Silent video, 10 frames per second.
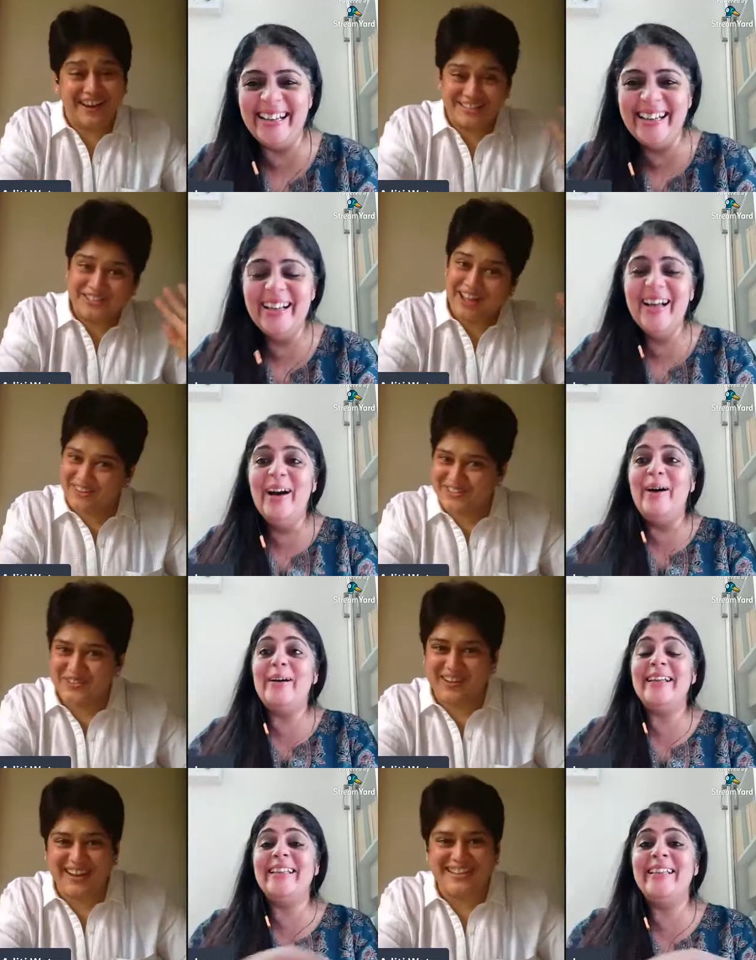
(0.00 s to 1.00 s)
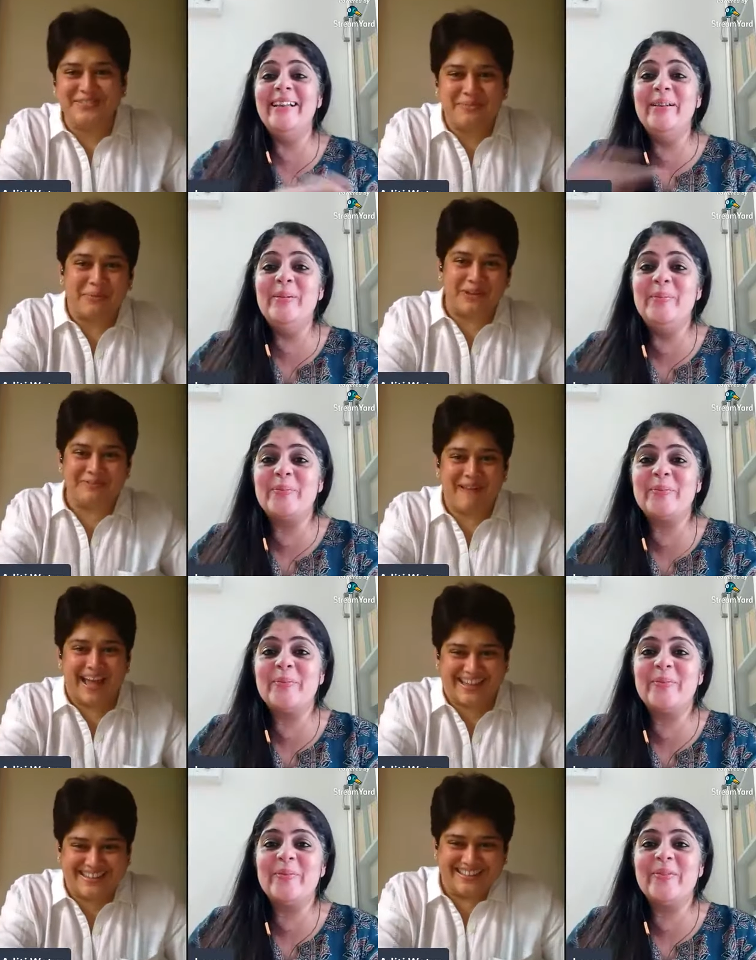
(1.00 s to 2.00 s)
Speaker 1: right. So now, I guess we are both
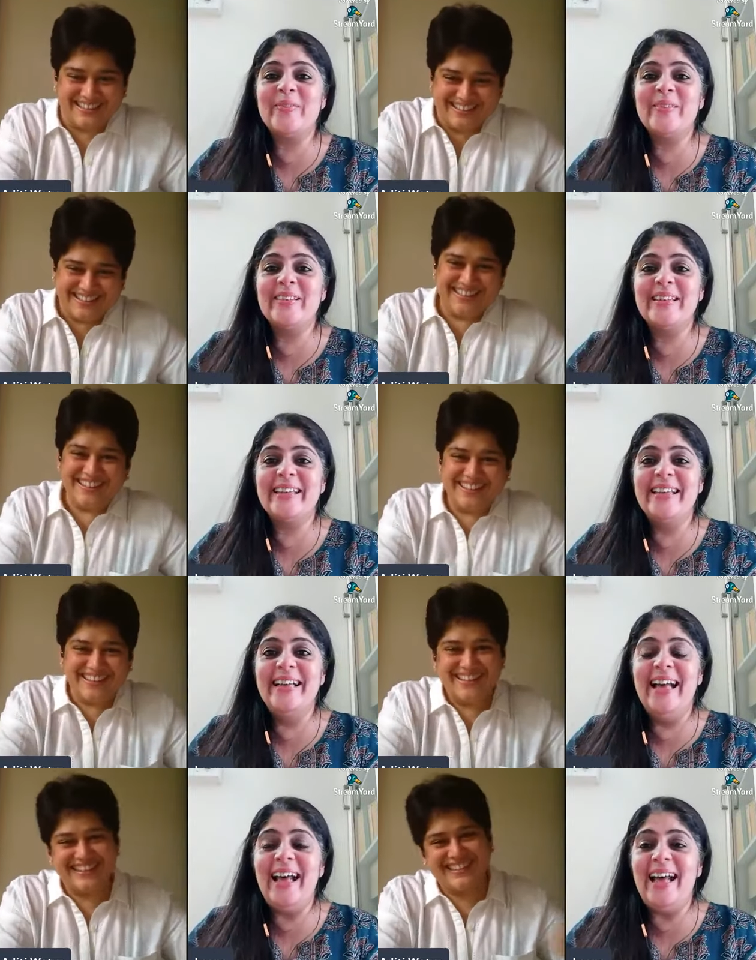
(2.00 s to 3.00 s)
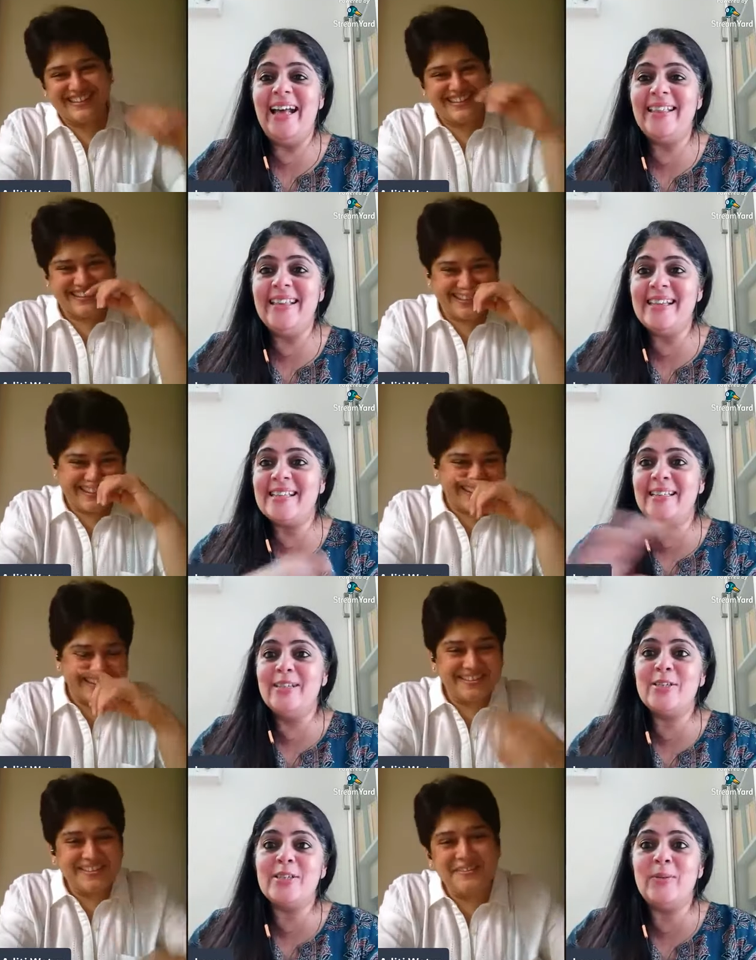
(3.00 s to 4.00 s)
back.
Speaker 2: And these
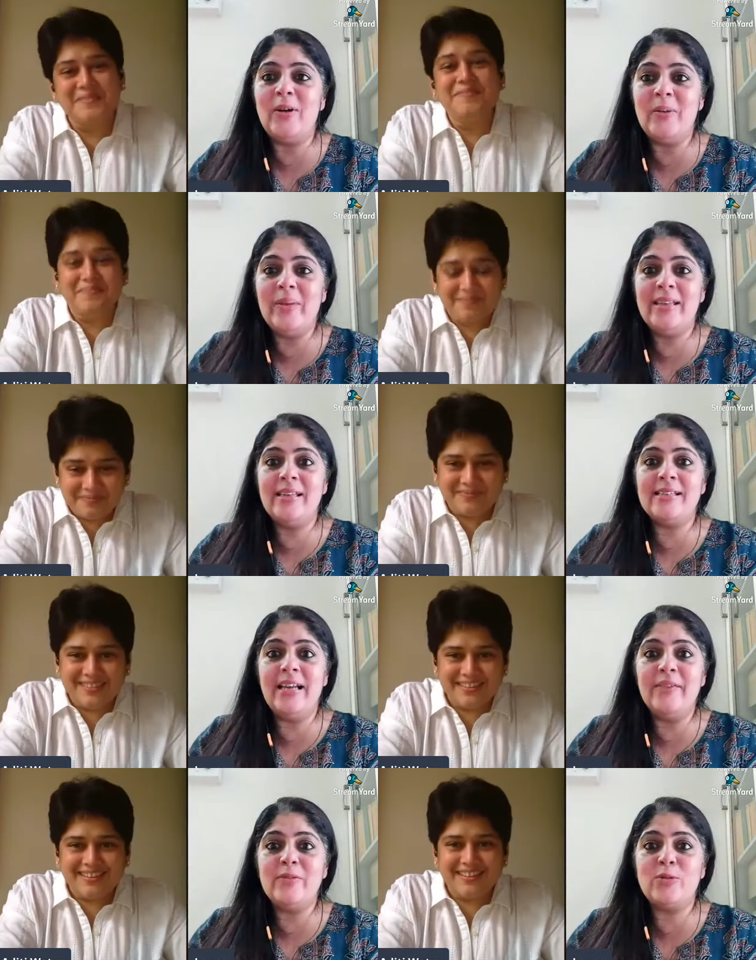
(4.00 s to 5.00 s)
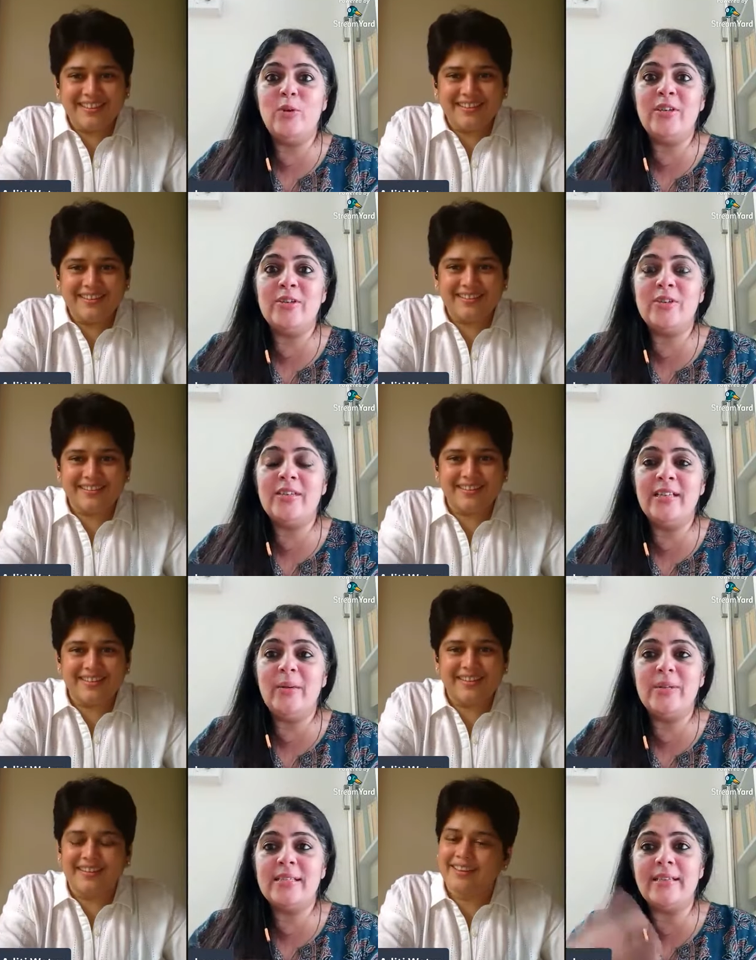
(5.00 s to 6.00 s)
glitches are what made these lives so interesting.
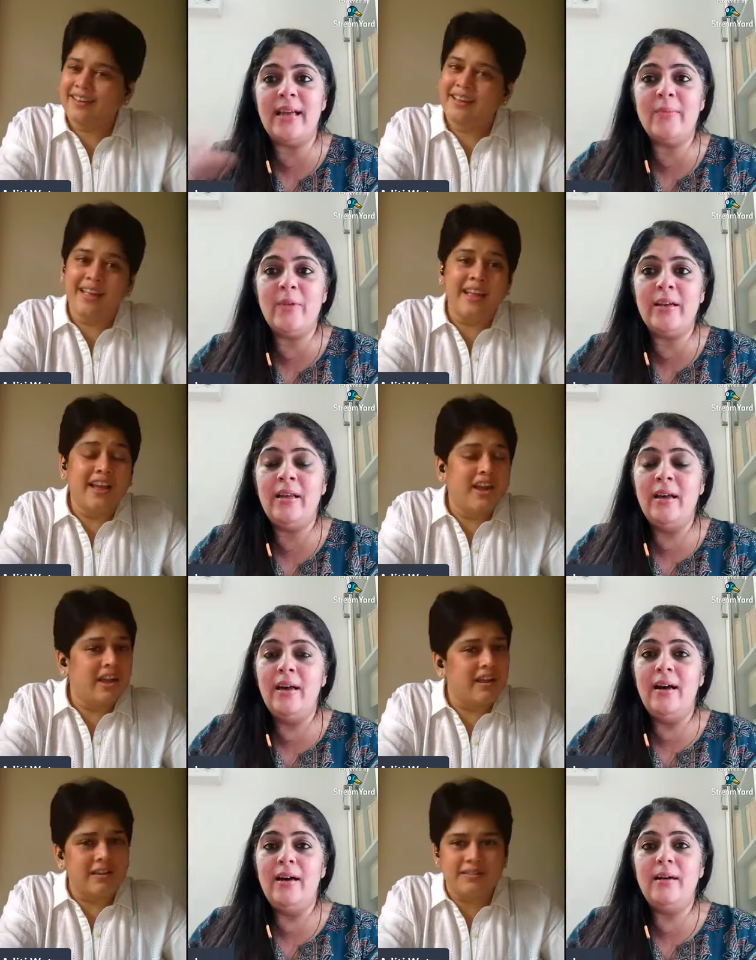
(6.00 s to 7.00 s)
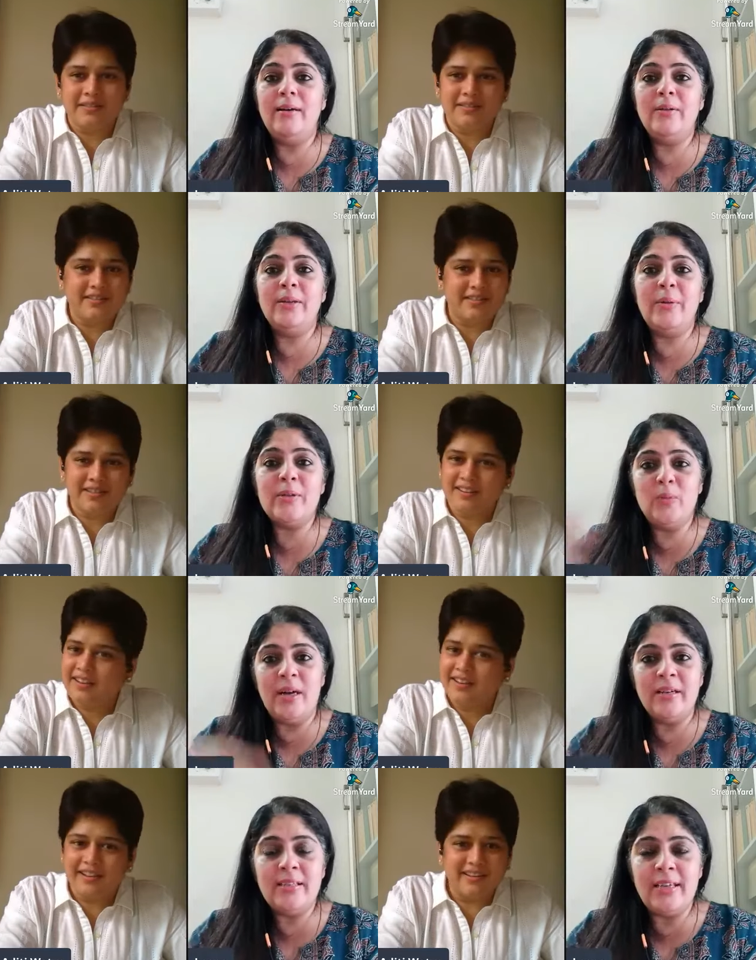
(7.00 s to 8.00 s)
There was a time when there was
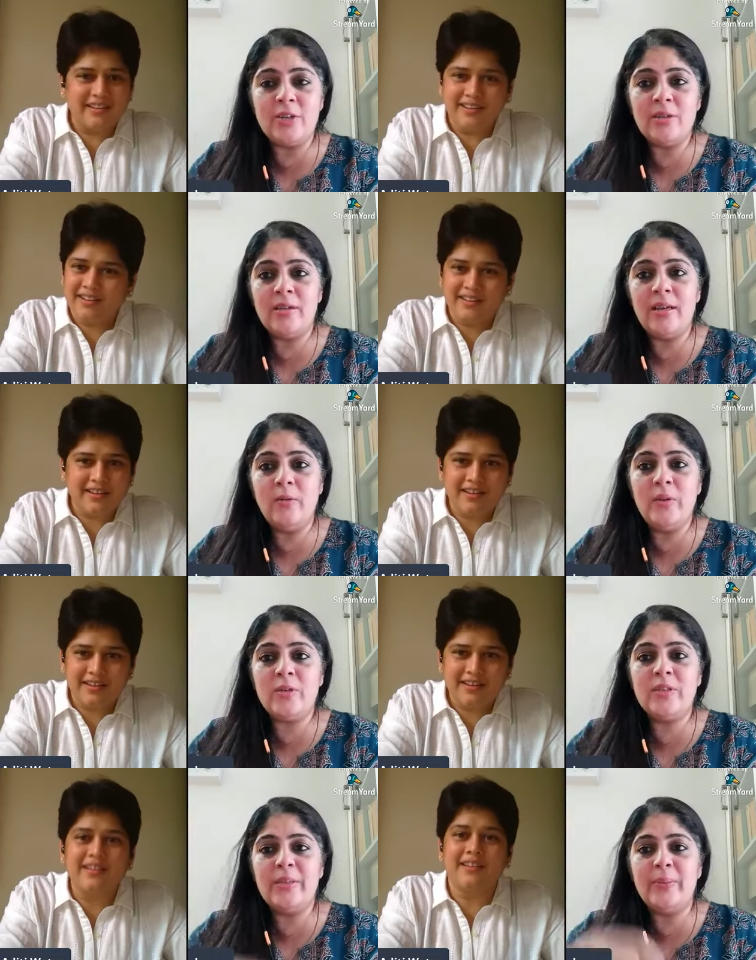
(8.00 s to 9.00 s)
one session in which the